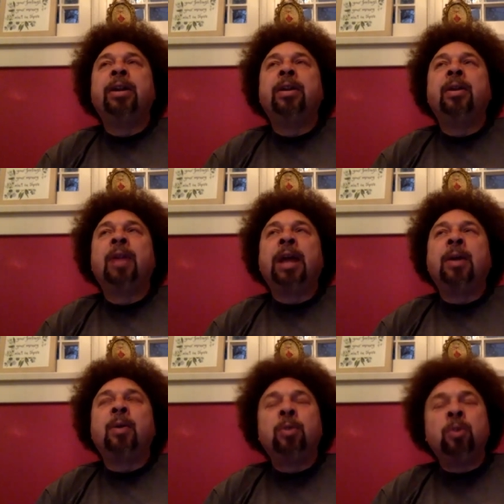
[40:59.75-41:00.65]
like,
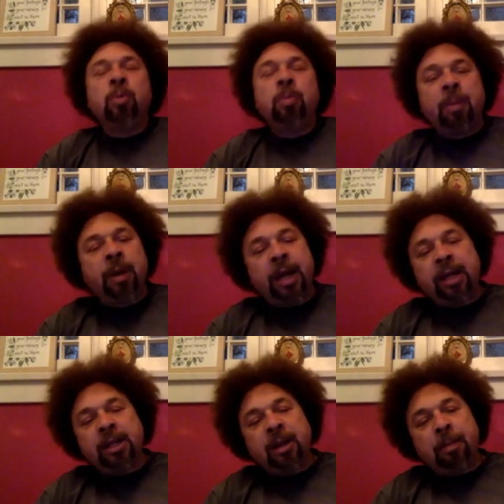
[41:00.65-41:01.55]
do you remember
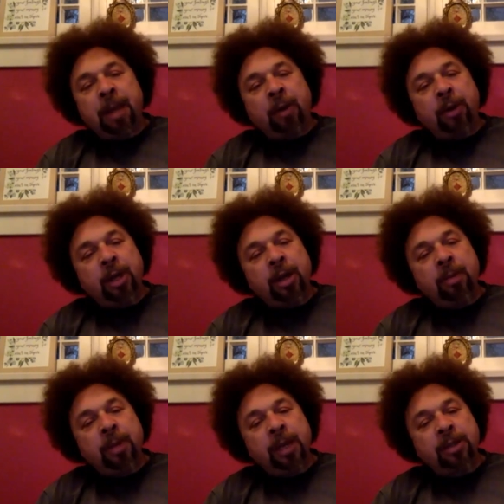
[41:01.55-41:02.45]
anything about
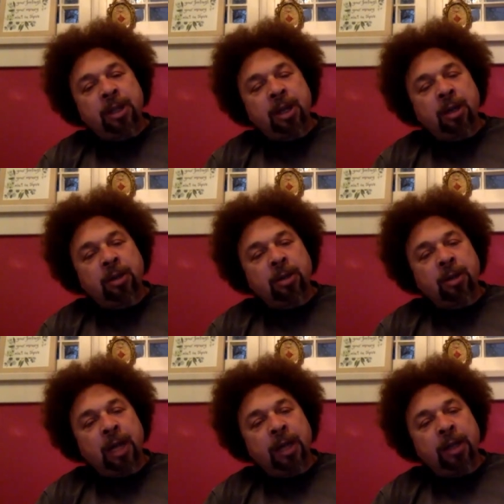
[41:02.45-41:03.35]
him as a character?
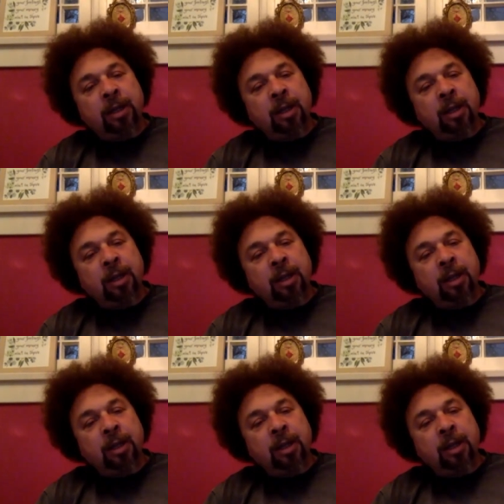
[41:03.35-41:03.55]
Like,